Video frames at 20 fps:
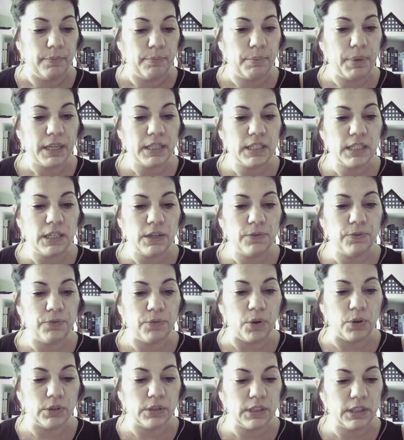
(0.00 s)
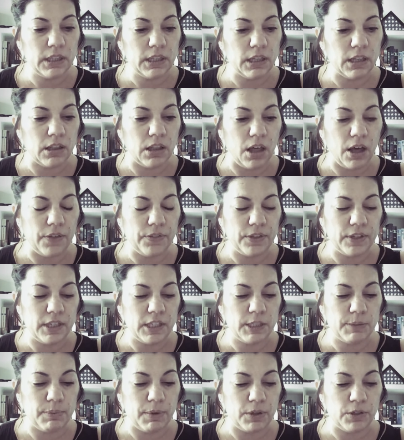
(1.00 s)
Betsy folded the cloth in
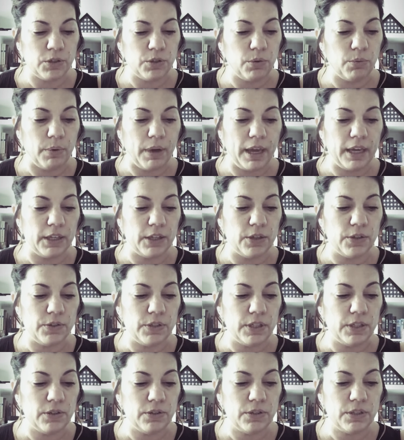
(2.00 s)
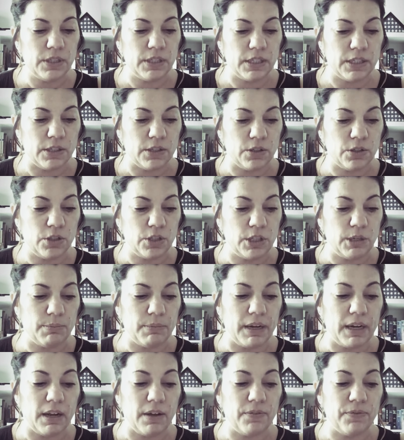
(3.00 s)
a special way. Using her scissors, she
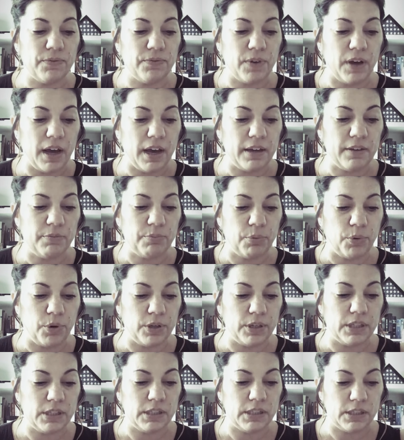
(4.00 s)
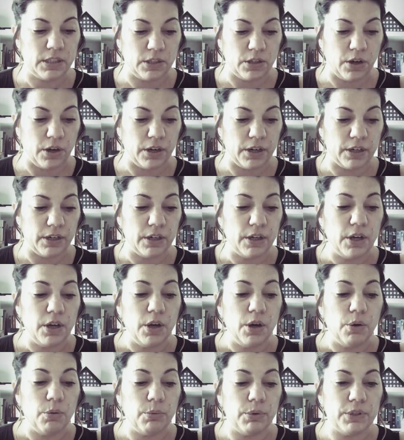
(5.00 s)
made a 5-pointed star
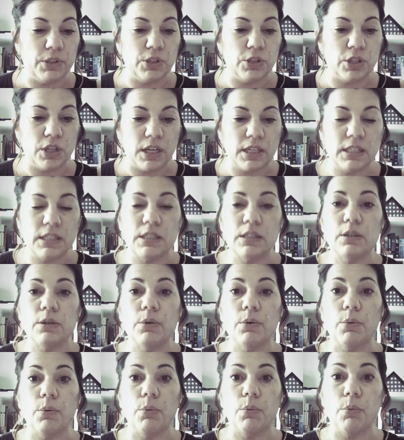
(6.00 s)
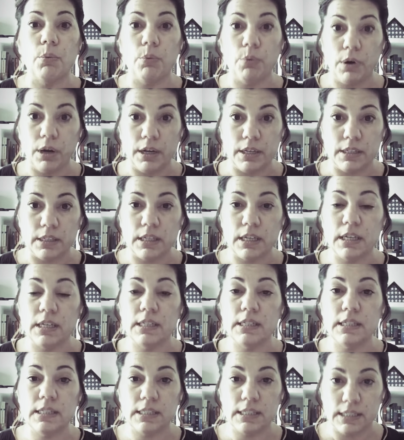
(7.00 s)
with just one
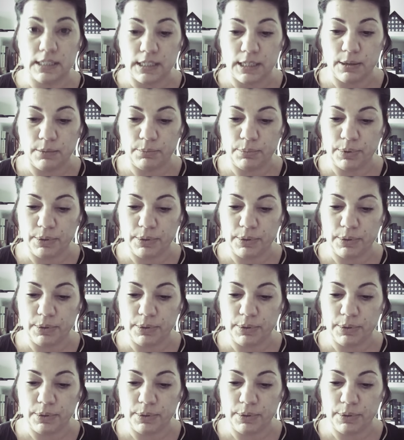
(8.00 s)
snip.